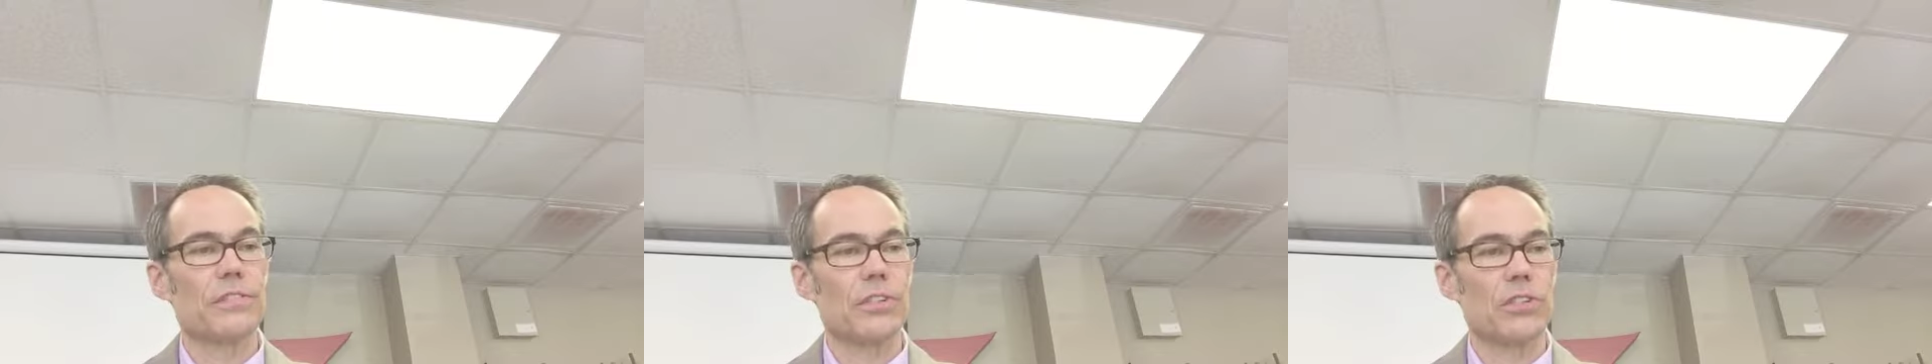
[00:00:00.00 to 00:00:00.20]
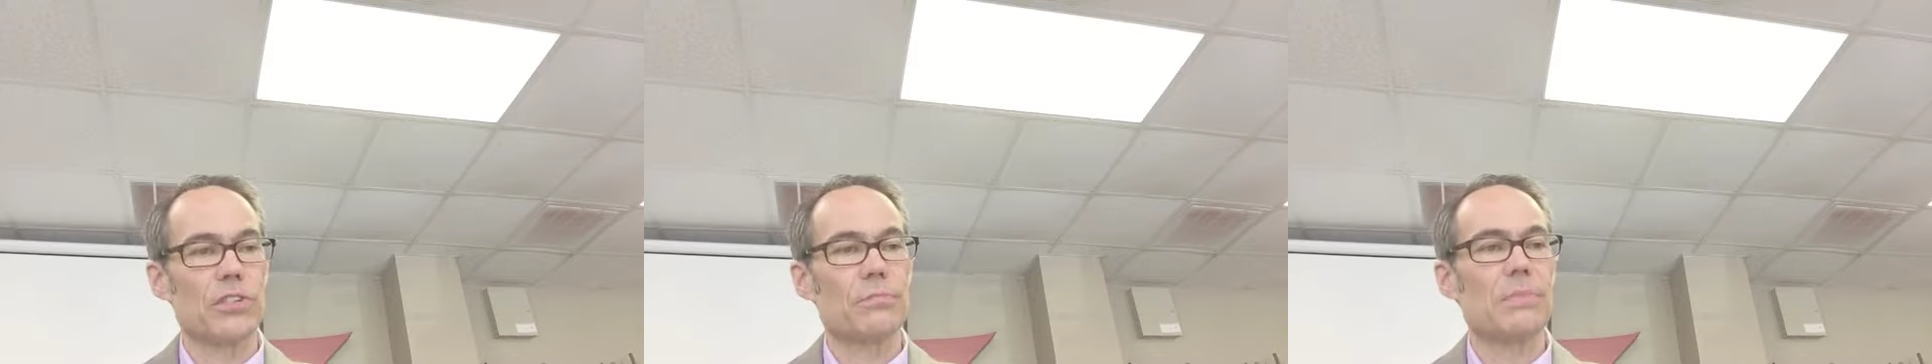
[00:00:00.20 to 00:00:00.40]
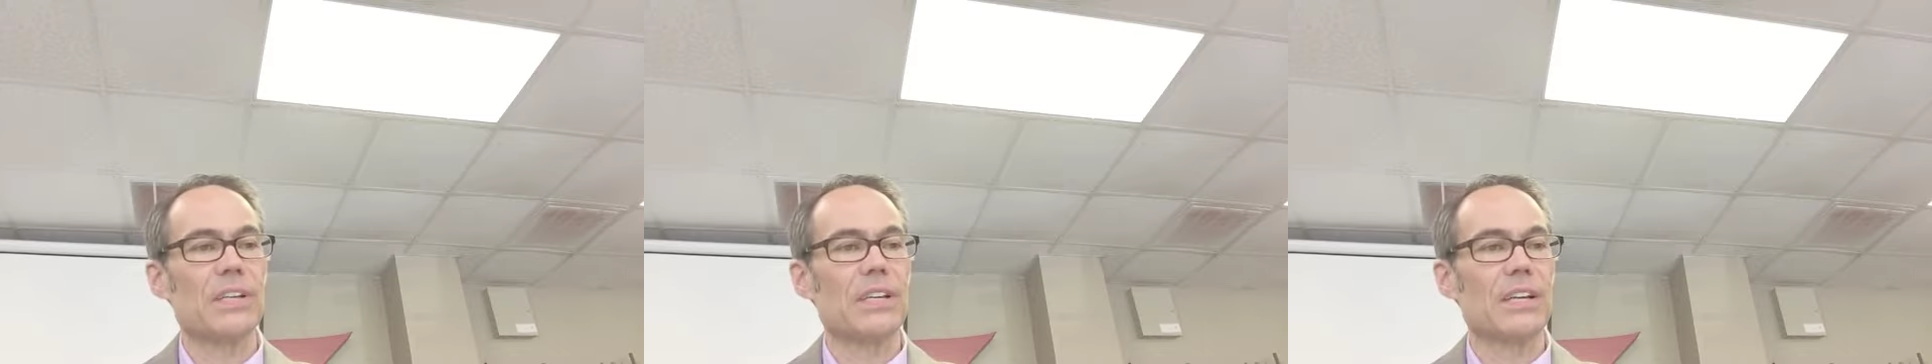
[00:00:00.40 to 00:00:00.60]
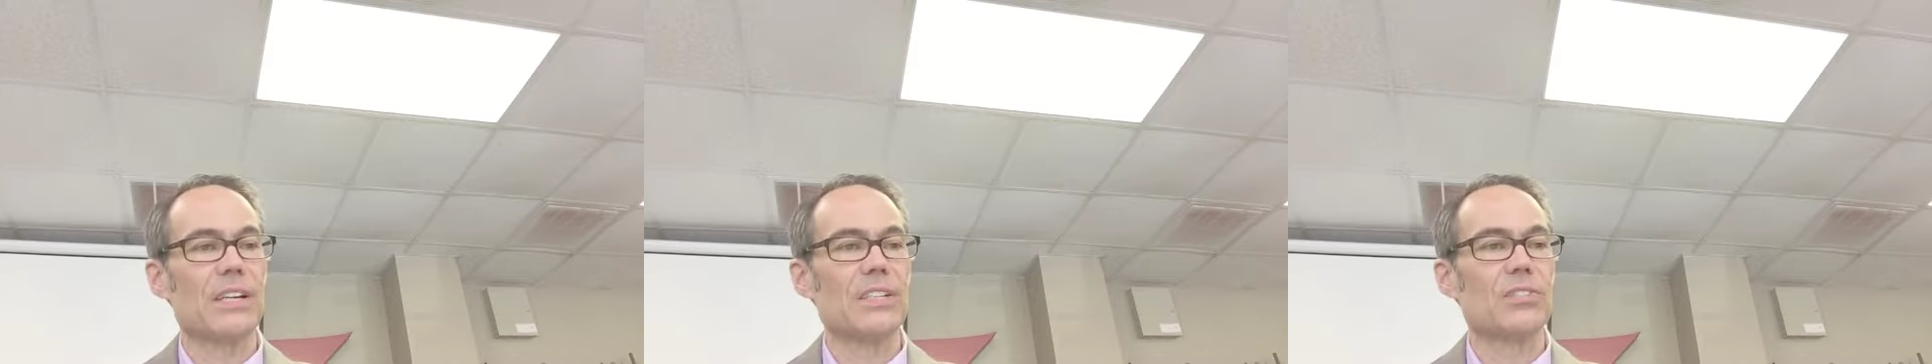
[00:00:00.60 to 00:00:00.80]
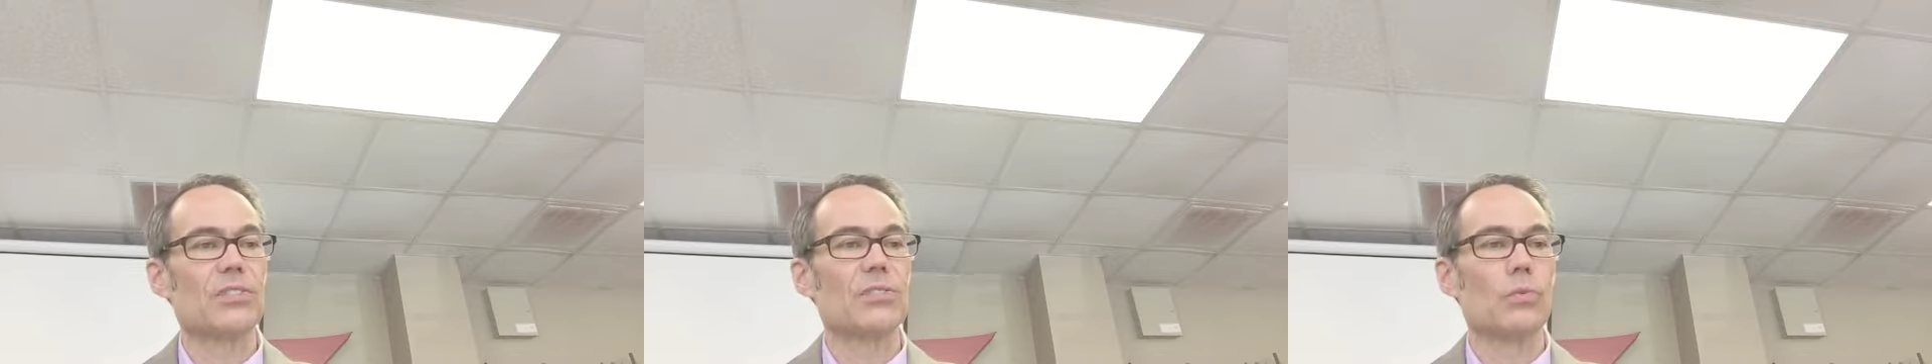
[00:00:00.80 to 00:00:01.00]
first
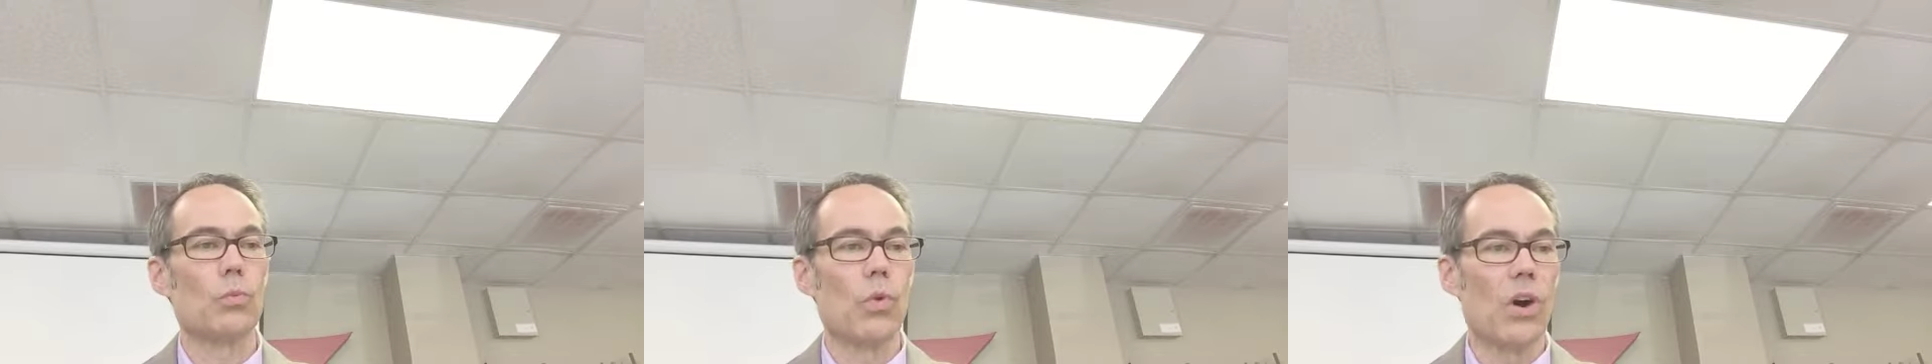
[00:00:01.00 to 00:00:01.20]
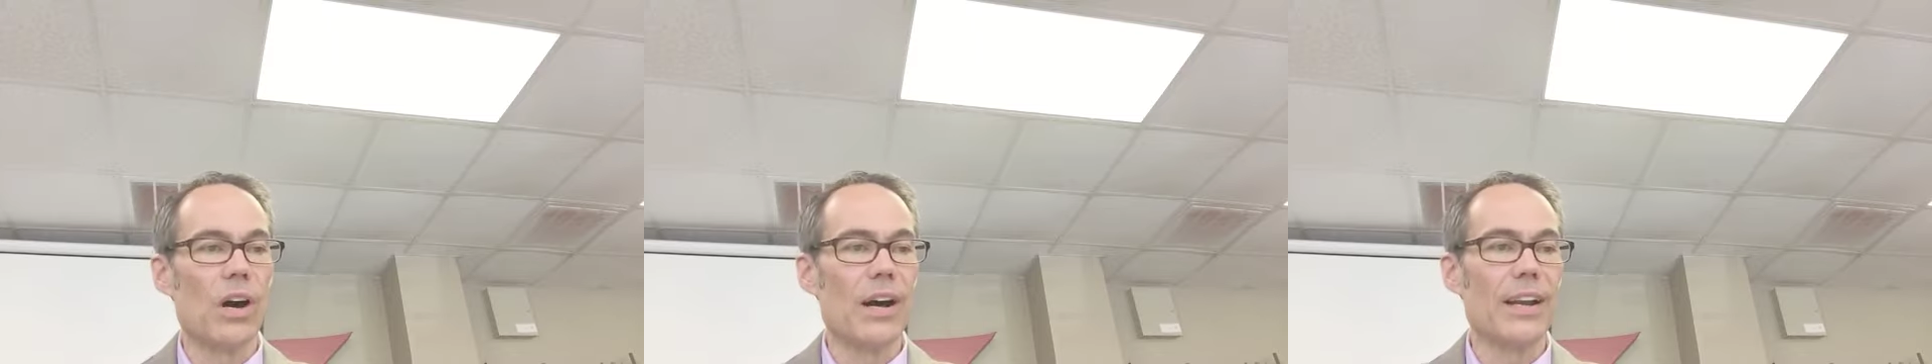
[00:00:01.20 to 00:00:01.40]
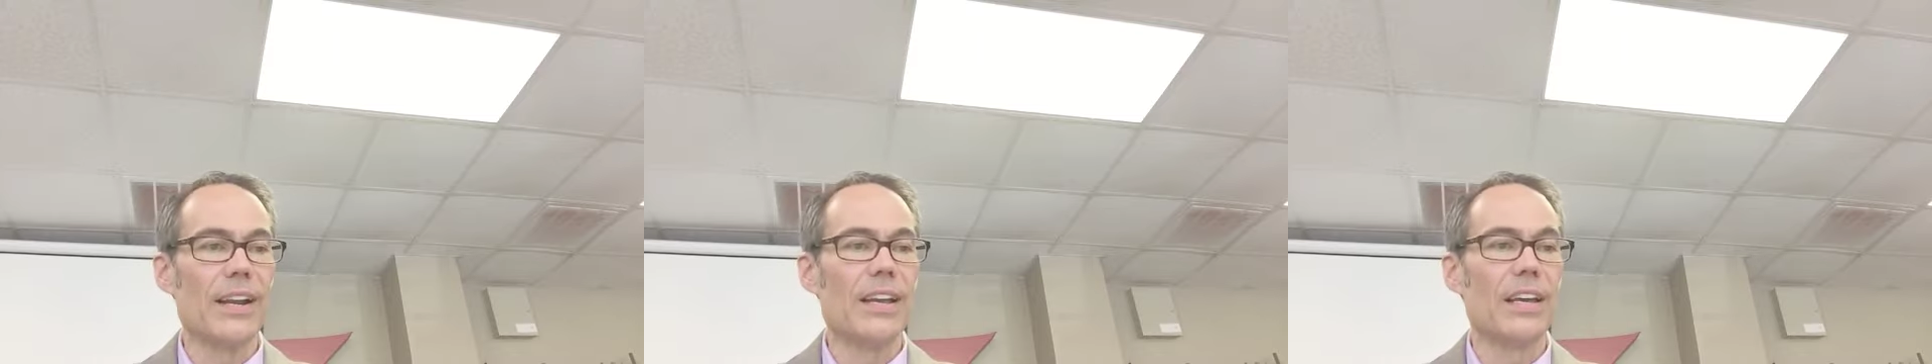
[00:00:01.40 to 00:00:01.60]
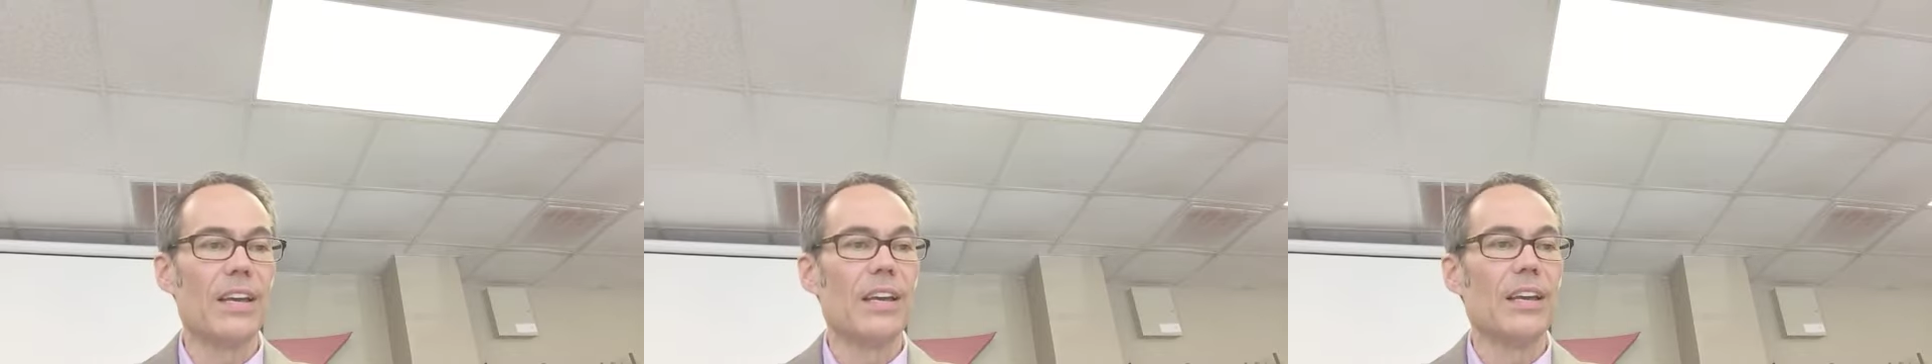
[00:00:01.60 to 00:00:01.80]
because, one,